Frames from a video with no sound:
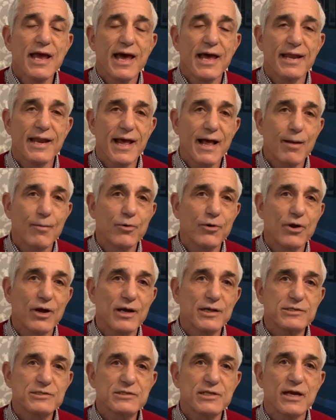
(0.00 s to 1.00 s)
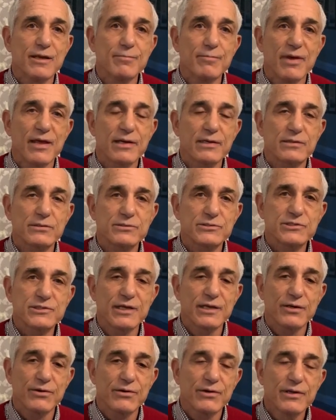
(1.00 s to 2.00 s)
and Albert Einstein Medical
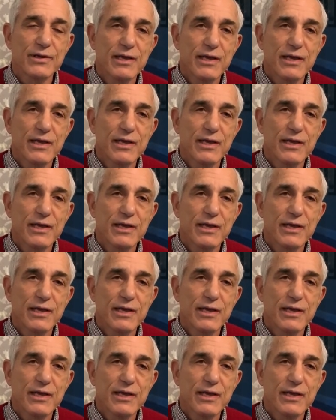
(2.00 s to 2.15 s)
Center.